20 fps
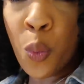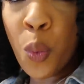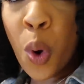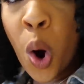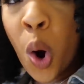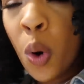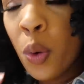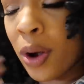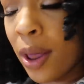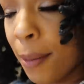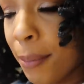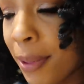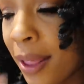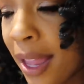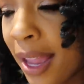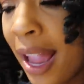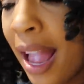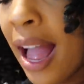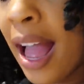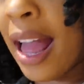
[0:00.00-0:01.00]
Oh, that
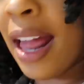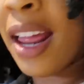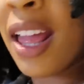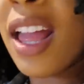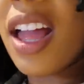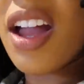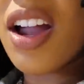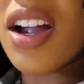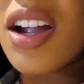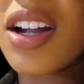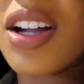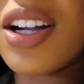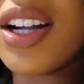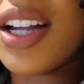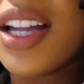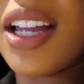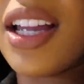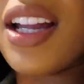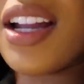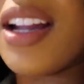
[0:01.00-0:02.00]
plate hot.
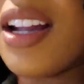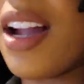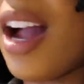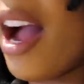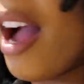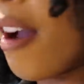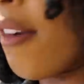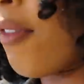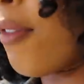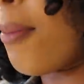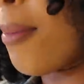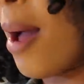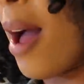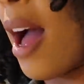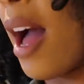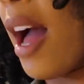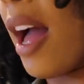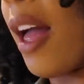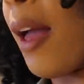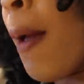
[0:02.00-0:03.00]
Good God from
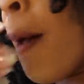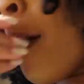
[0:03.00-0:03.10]
high.